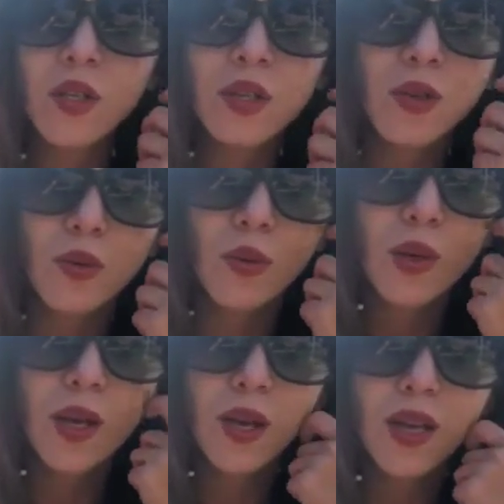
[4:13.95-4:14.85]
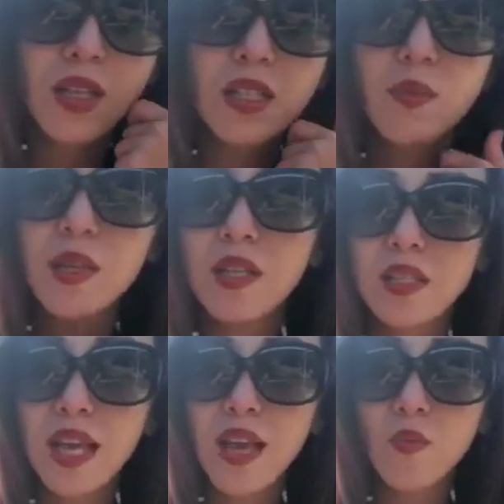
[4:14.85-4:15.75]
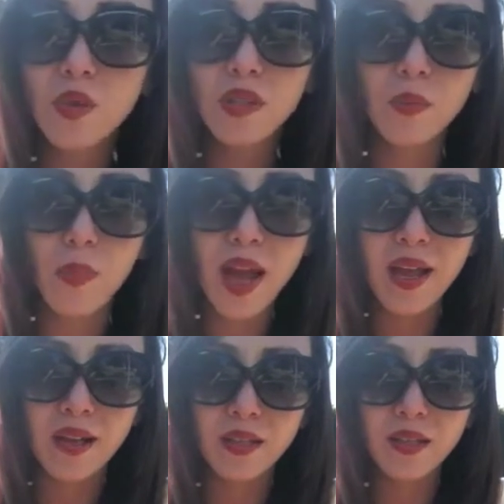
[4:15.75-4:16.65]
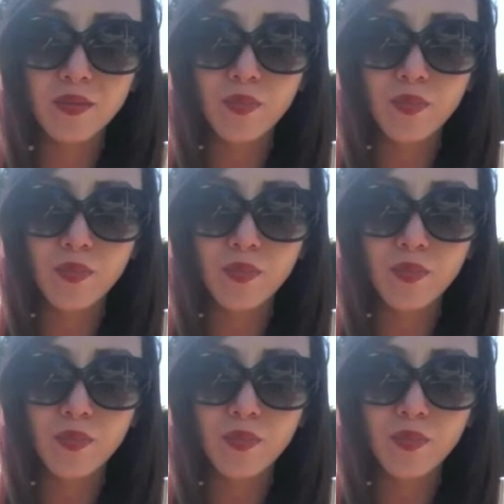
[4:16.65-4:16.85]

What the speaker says: to do. It needs to be the same with the band.